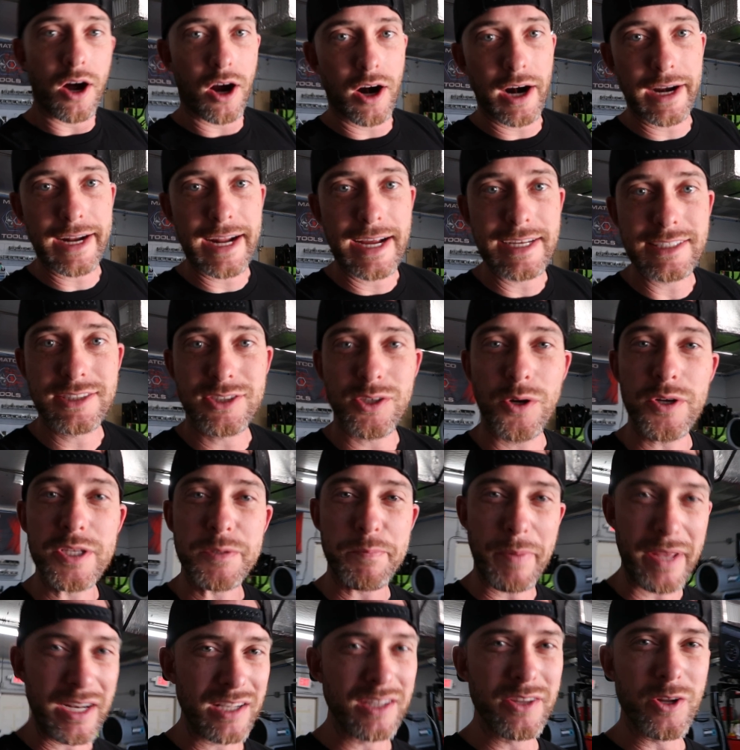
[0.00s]
Alright guys, so it's
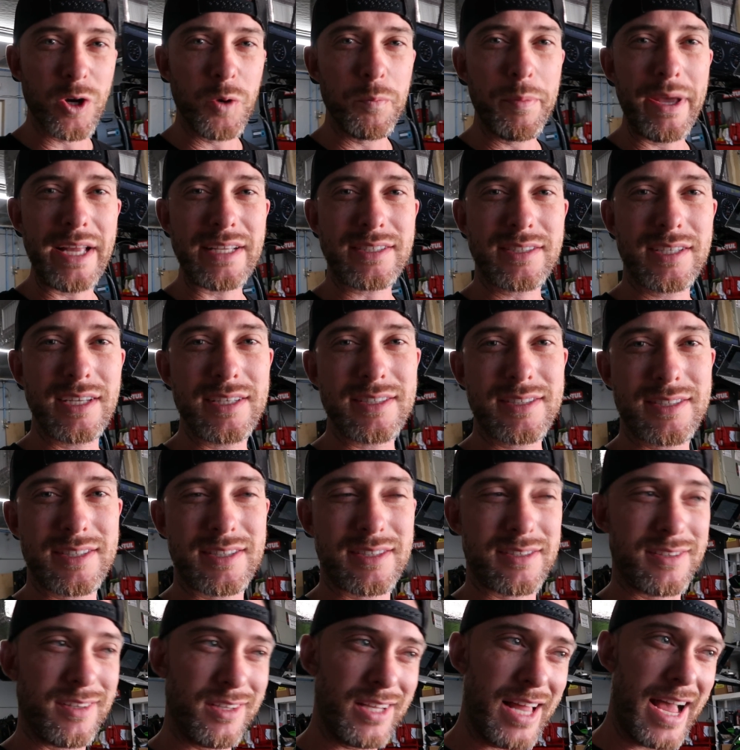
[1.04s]
been a little bit since
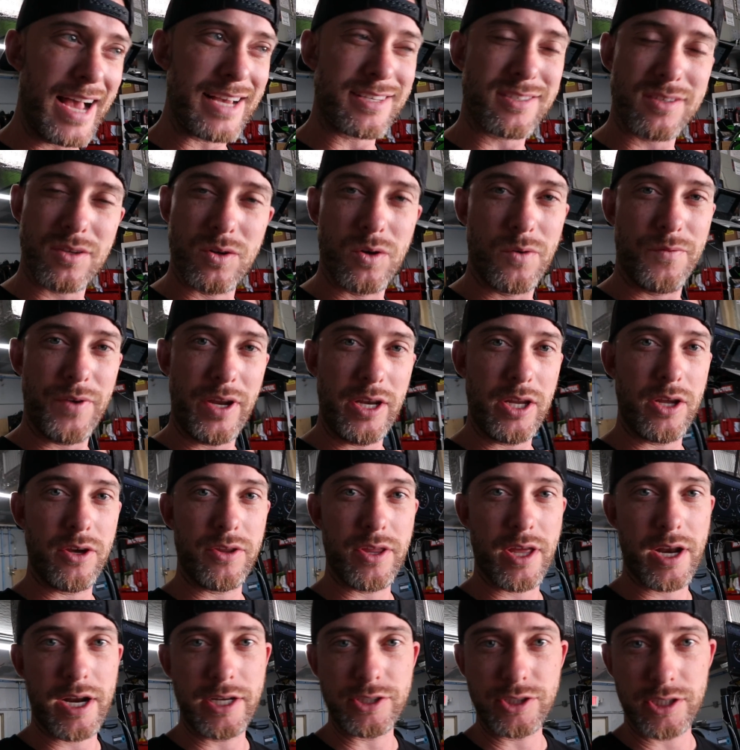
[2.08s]
the last little video
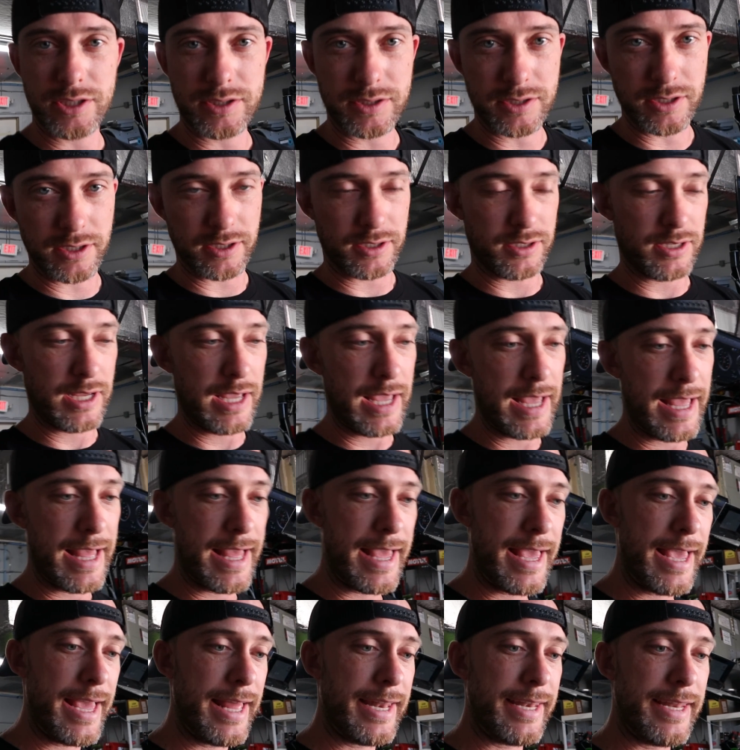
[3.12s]
that I just took,
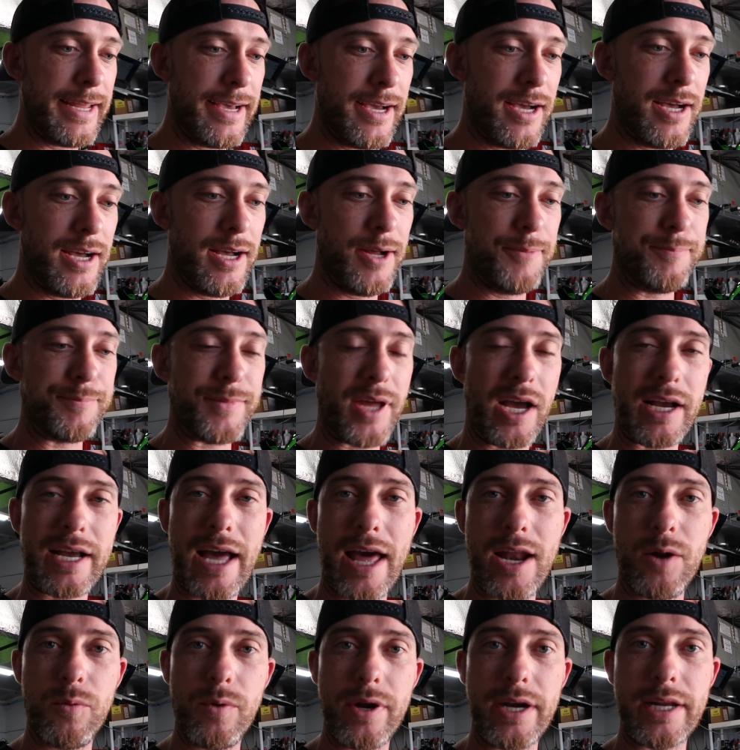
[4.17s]
and I
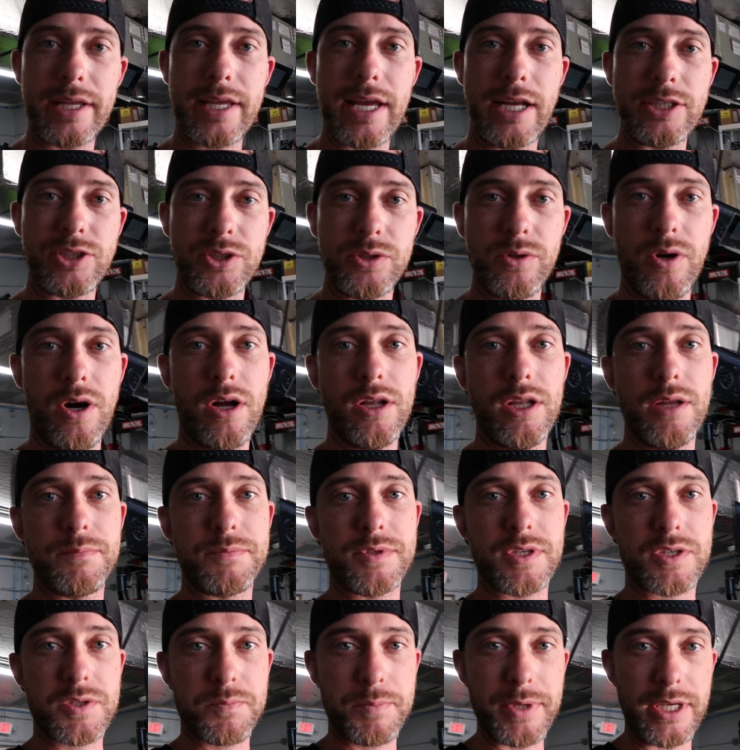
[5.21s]
kind of wanted to catch you all up
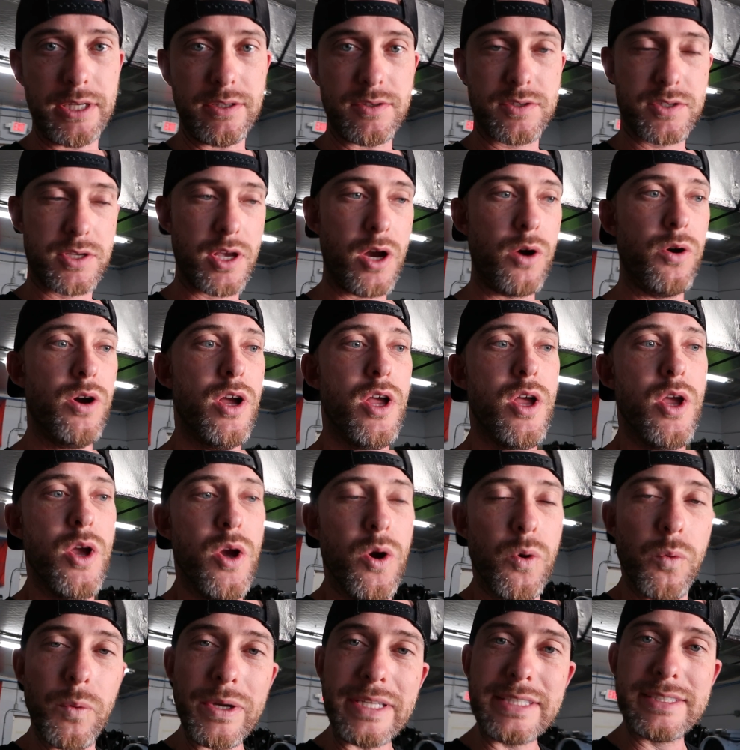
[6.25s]
to speed. So
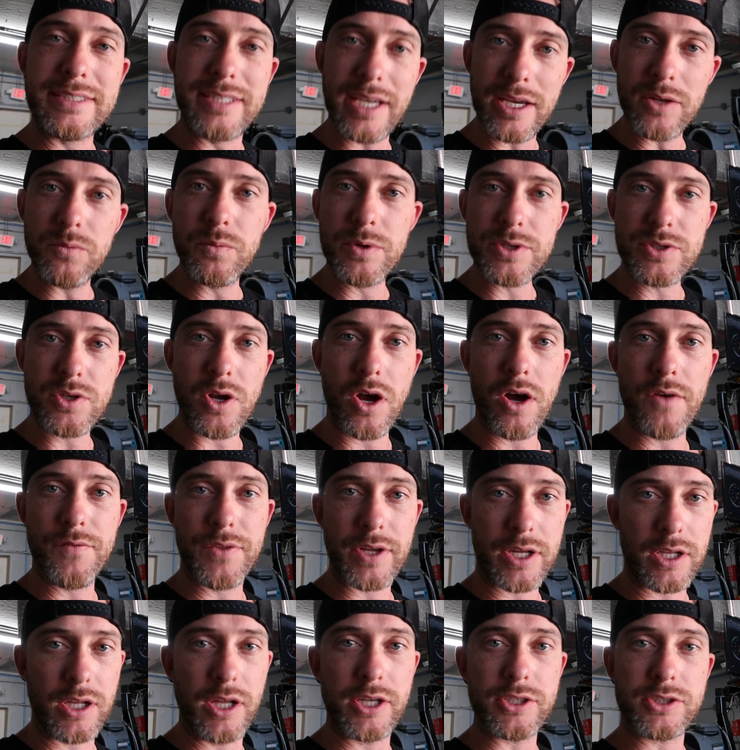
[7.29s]
we did resolve
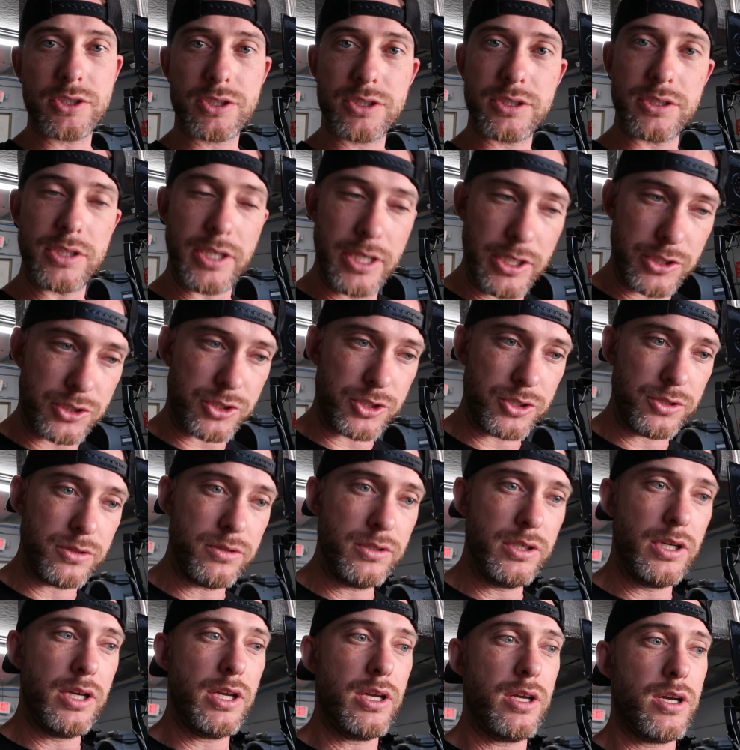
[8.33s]
the clutch issue
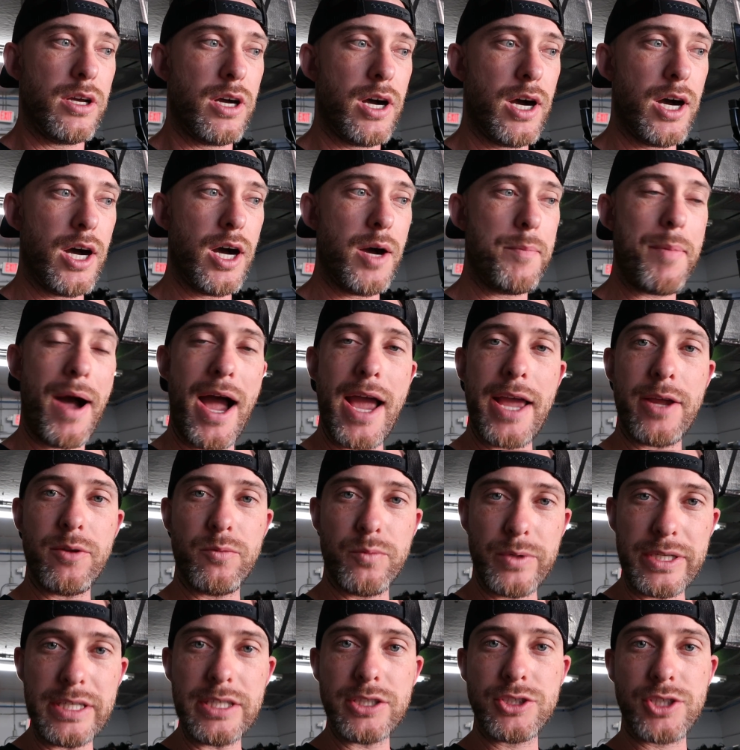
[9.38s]
by
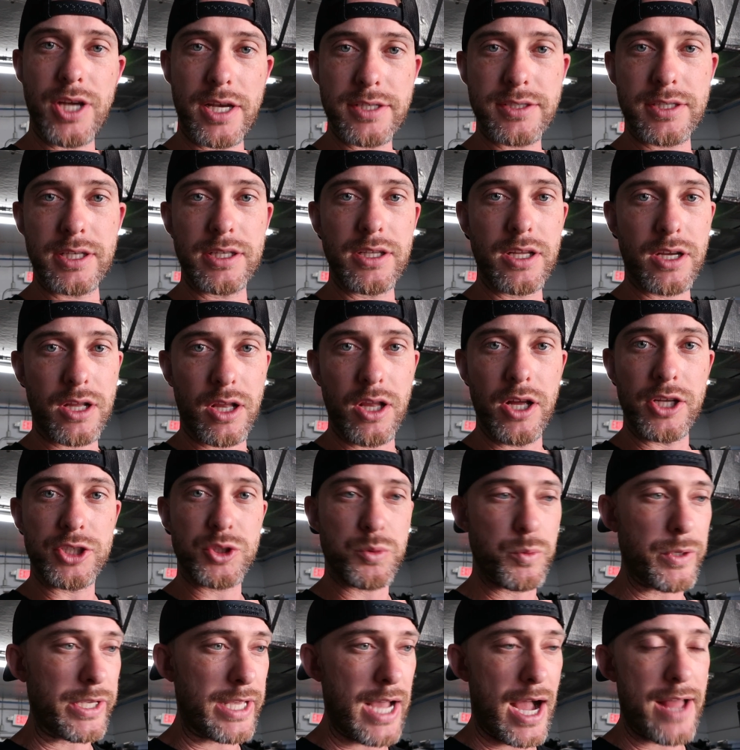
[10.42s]
readjusting the
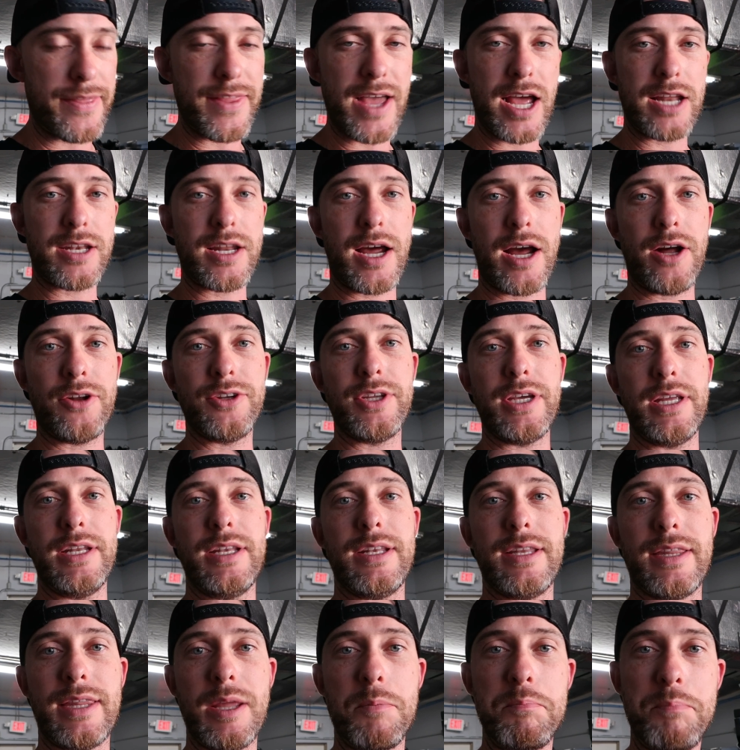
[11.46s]
clutch. We got that dialed in.
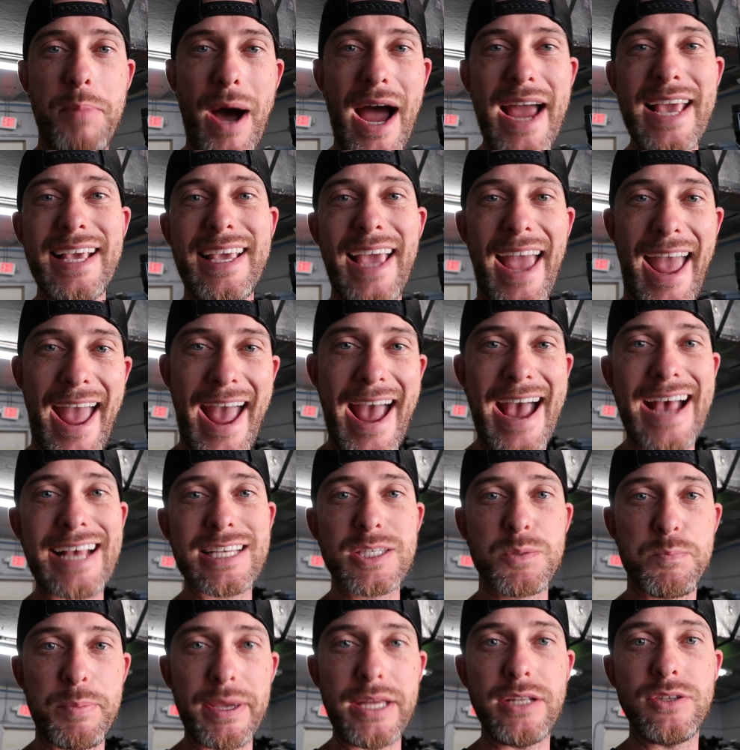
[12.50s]
The bike
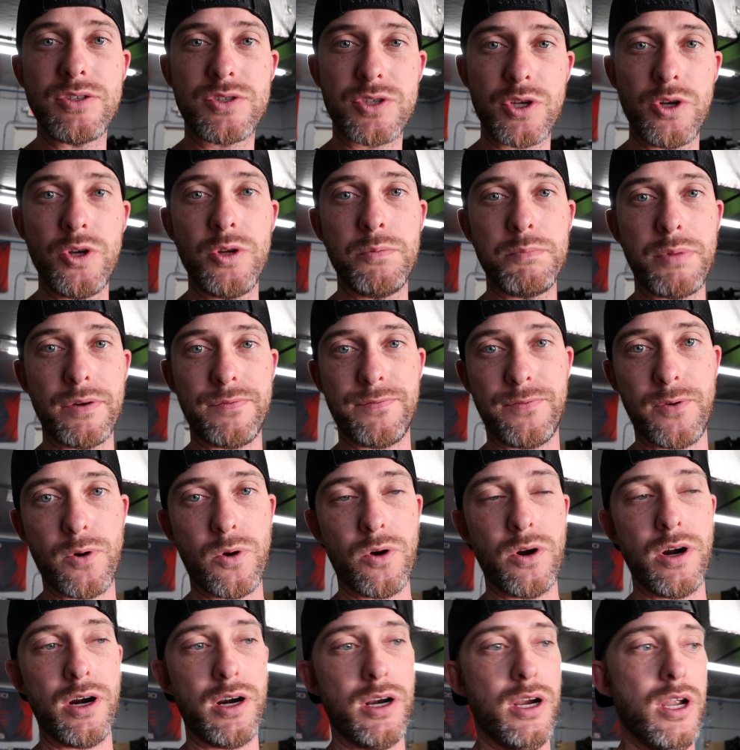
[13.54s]
has been tuned
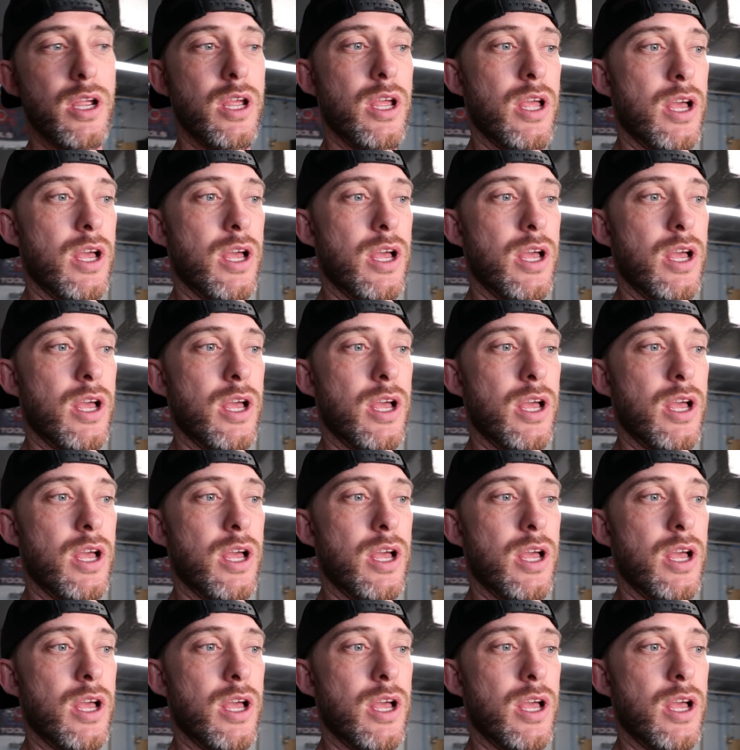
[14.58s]
before.